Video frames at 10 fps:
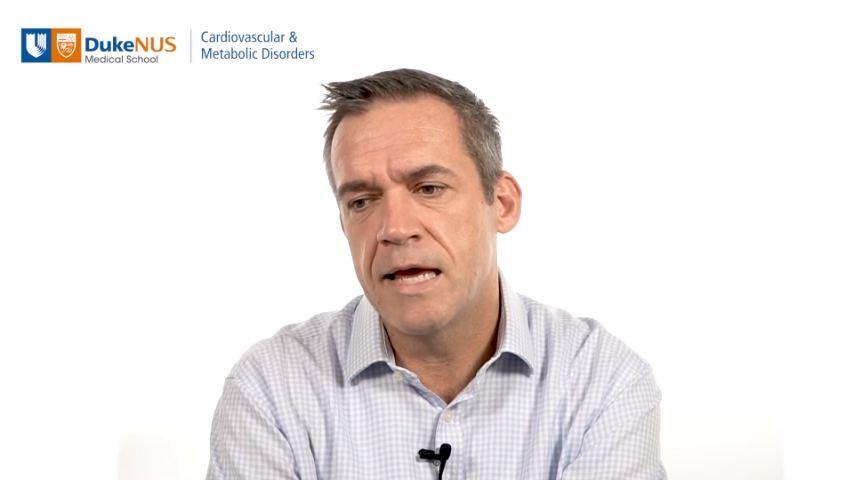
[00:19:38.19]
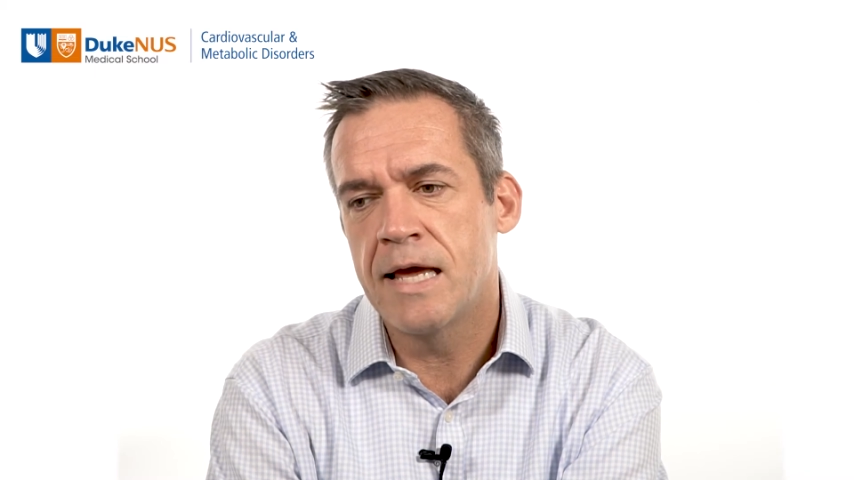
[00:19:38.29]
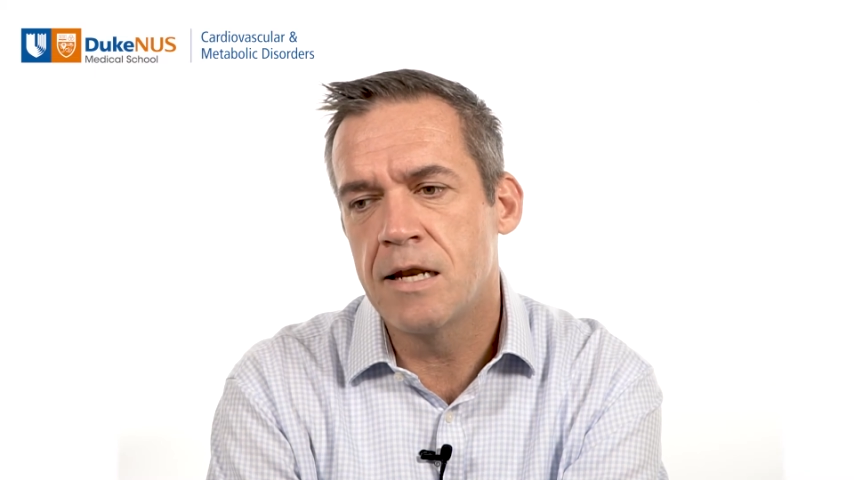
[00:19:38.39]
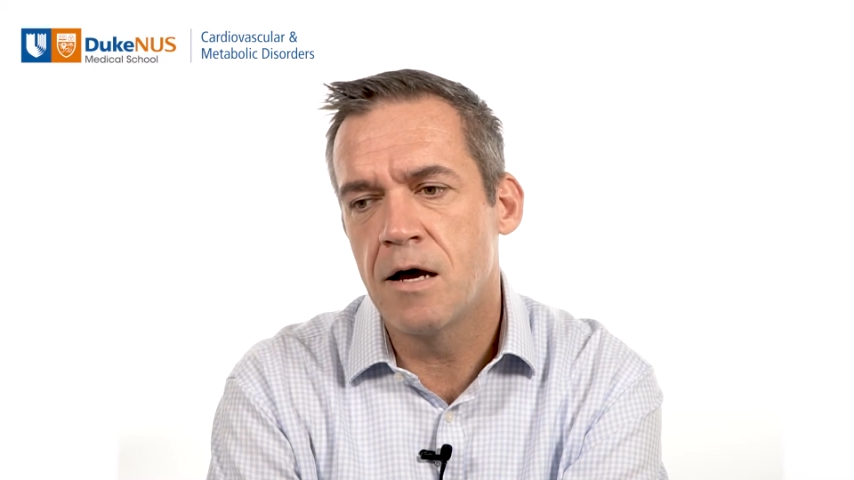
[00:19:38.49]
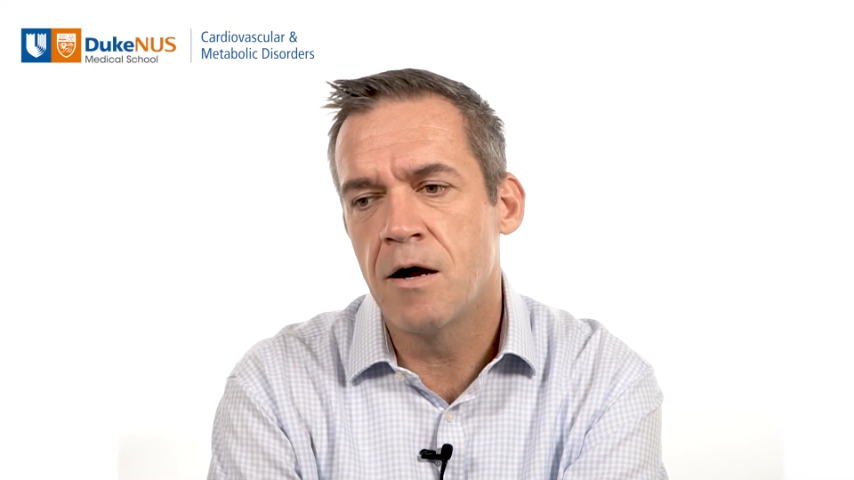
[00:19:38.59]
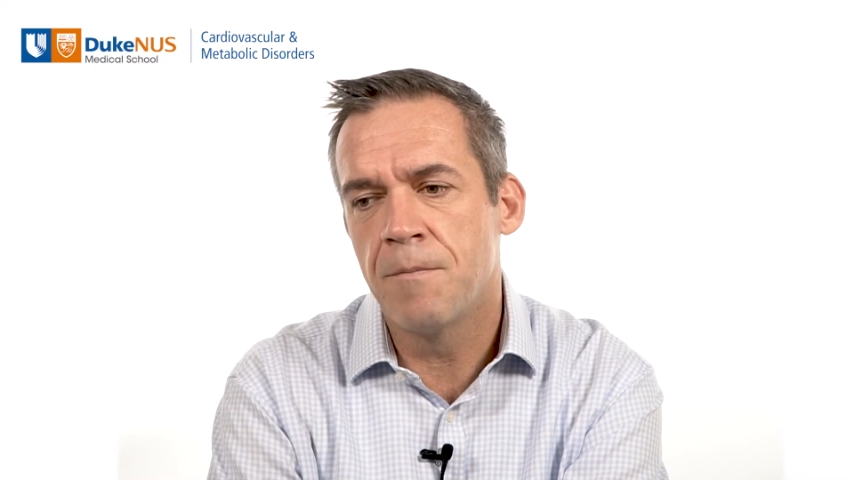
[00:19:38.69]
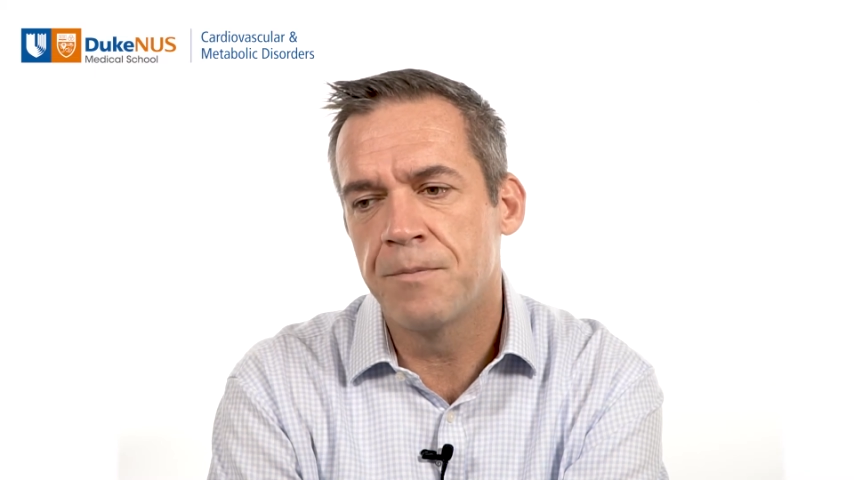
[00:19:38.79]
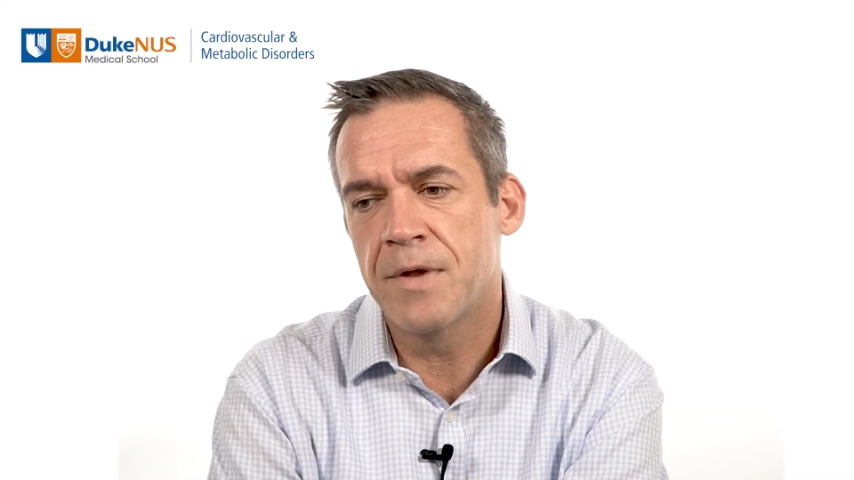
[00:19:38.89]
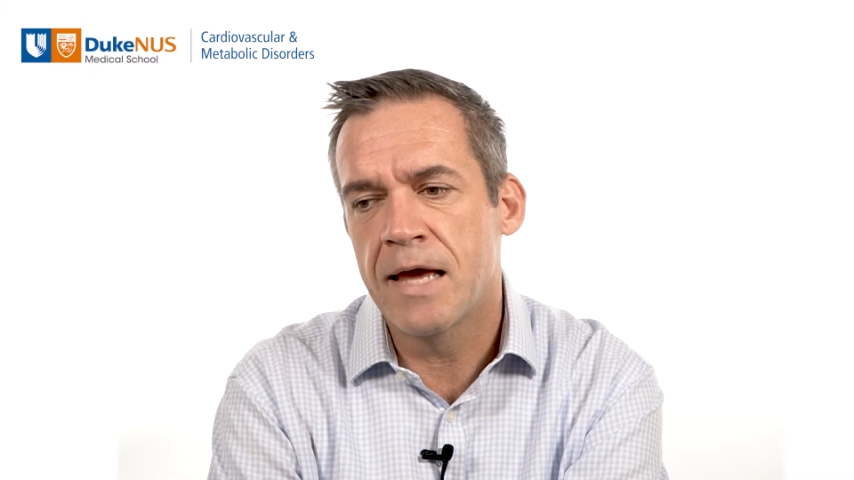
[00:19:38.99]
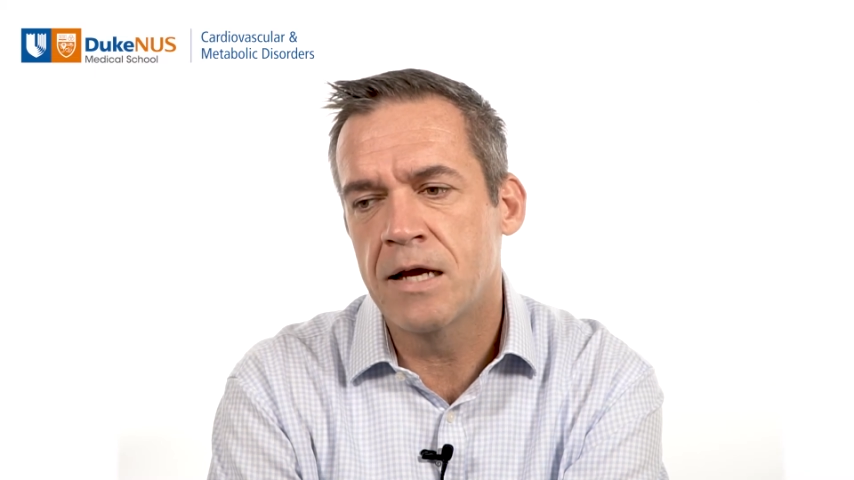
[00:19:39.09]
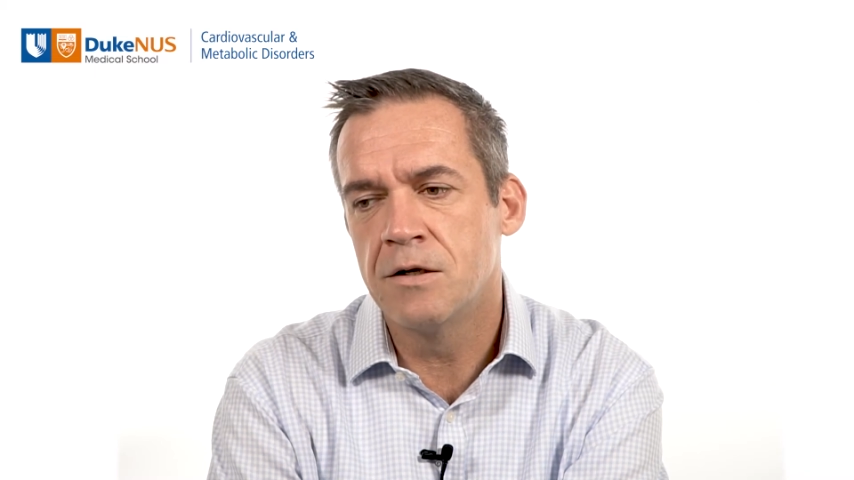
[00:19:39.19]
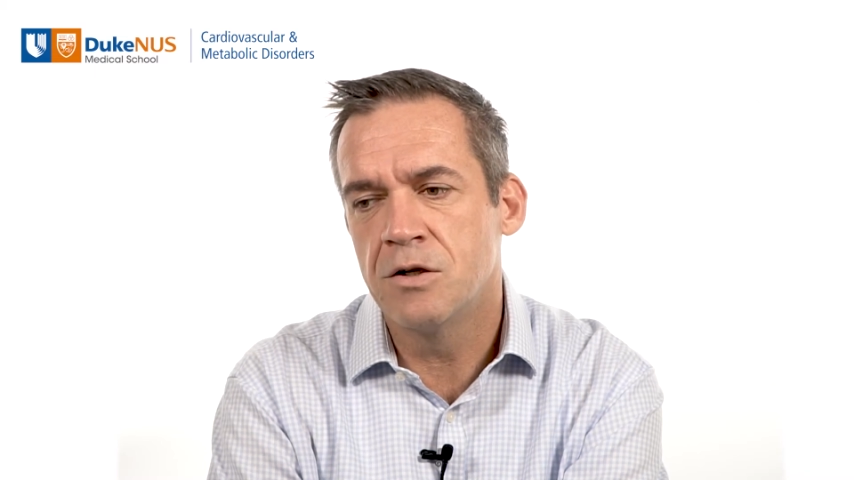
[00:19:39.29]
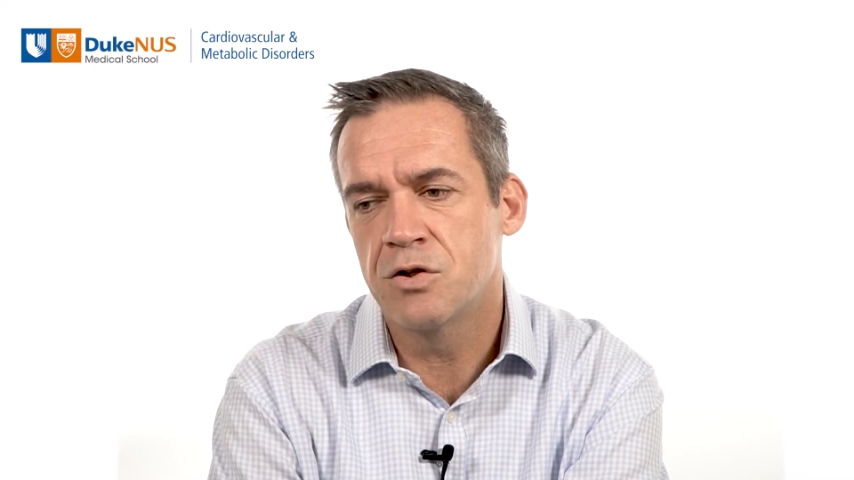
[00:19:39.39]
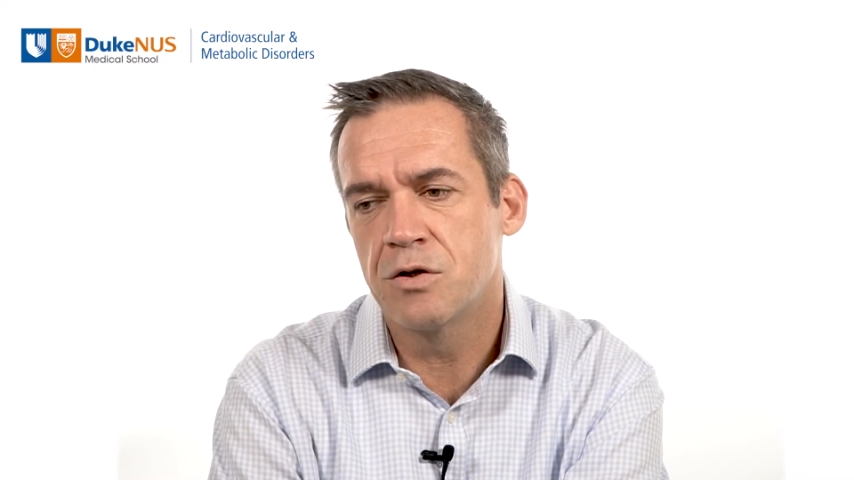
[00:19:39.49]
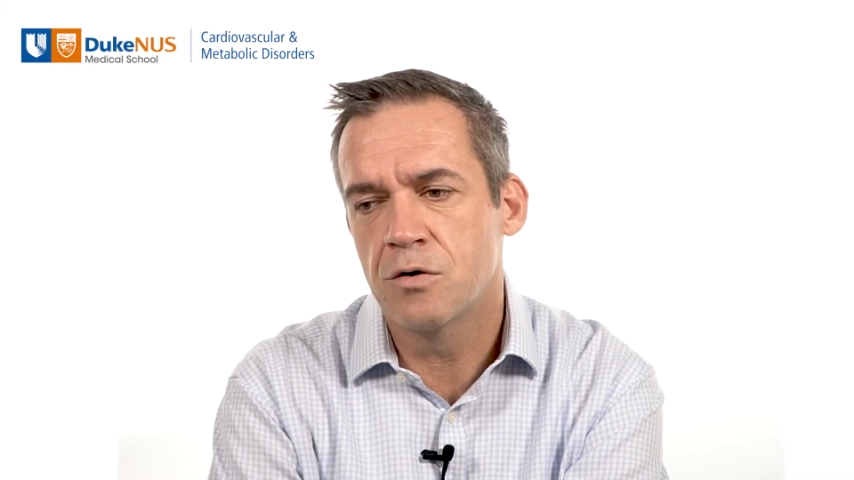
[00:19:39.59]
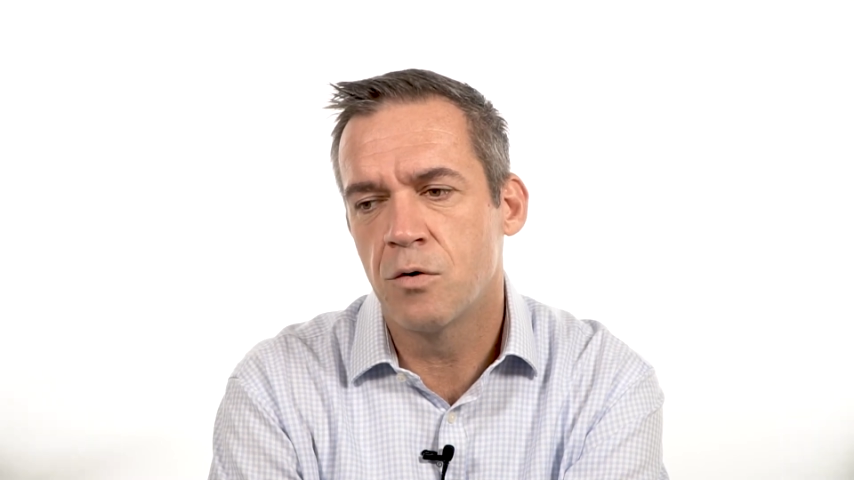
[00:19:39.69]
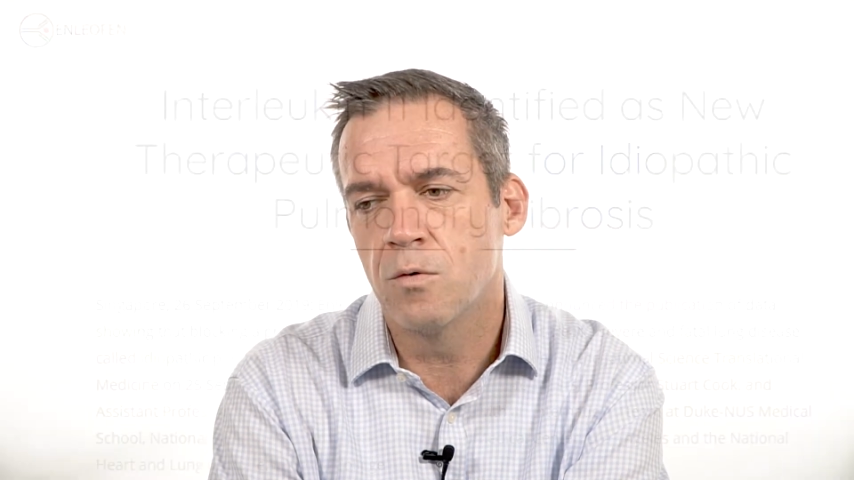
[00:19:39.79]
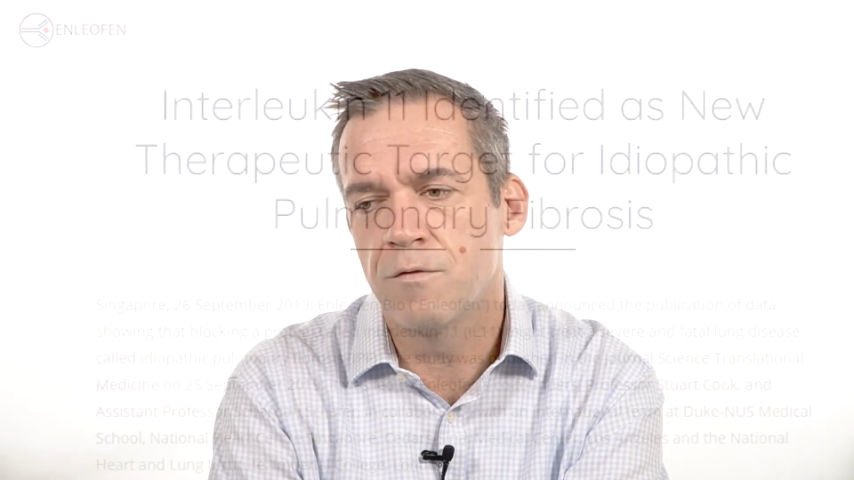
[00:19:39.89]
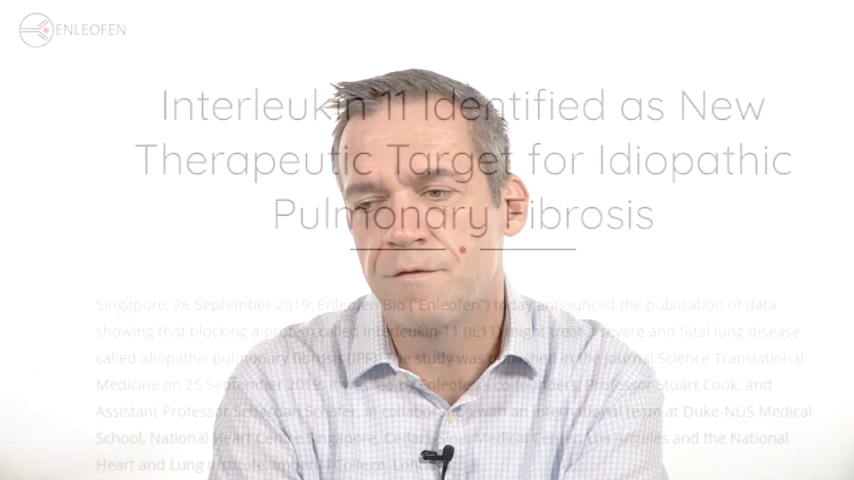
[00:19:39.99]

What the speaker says: in a condition called